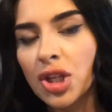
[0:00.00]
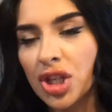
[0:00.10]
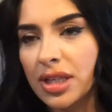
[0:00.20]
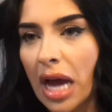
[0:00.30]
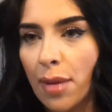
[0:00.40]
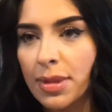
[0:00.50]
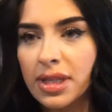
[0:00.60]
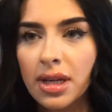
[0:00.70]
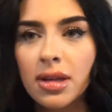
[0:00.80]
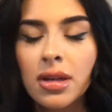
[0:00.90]
just
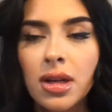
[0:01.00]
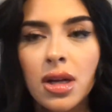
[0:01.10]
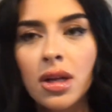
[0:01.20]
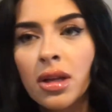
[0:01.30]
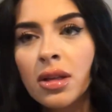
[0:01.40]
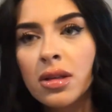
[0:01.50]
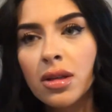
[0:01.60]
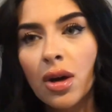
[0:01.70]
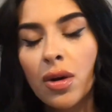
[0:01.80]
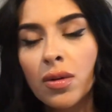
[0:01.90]
opposite.
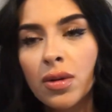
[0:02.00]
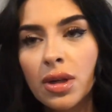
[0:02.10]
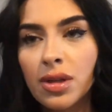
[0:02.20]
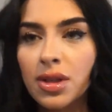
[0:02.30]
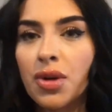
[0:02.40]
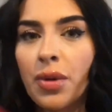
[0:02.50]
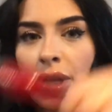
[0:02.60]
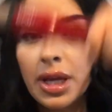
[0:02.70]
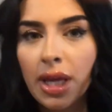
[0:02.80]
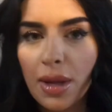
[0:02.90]
So you still want
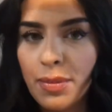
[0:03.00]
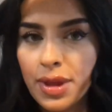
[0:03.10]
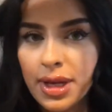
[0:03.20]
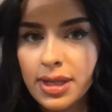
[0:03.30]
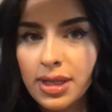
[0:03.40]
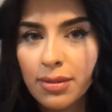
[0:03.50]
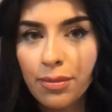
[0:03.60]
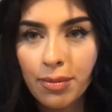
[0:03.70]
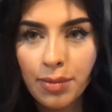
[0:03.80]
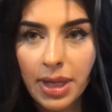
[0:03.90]
to keep this
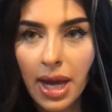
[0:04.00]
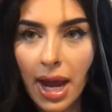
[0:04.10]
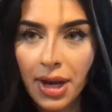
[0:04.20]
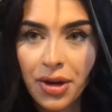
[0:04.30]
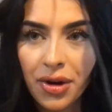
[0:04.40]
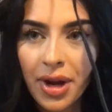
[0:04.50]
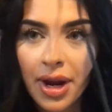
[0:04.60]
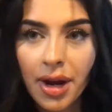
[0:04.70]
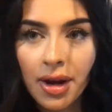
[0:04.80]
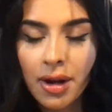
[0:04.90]
behind your
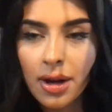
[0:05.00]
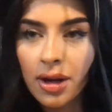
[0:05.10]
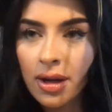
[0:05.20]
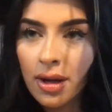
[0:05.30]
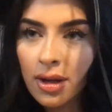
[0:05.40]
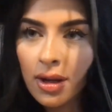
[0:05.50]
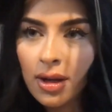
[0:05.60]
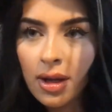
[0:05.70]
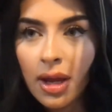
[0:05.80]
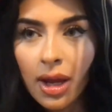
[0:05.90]
hair
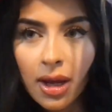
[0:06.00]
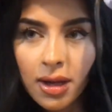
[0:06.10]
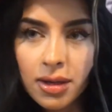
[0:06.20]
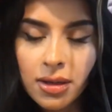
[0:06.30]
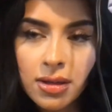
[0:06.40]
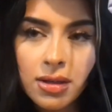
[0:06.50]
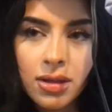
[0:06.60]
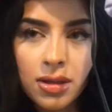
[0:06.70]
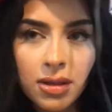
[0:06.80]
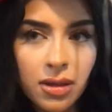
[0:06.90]
and
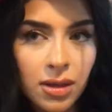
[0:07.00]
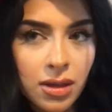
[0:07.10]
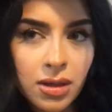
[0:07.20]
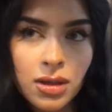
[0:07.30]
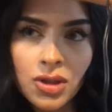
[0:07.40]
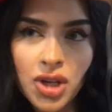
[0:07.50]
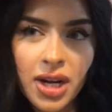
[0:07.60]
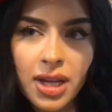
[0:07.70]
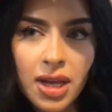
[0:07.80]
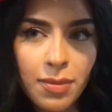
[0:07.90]
try
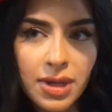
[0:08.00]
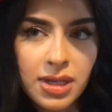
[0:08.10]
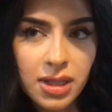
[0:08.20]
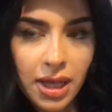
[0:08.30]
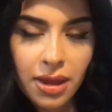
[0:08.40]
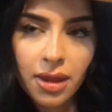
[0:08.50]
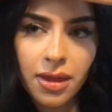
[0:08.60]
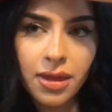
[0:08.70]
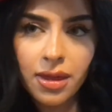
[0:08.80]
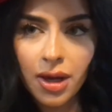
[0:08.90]
to keep it to like the
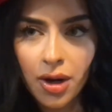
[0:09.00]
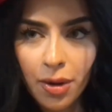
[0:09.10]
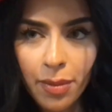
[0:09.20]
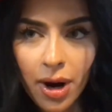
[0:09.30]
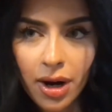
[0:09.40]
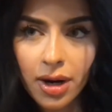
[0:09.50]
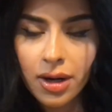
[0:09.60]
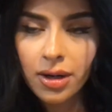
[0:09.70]
thicker part.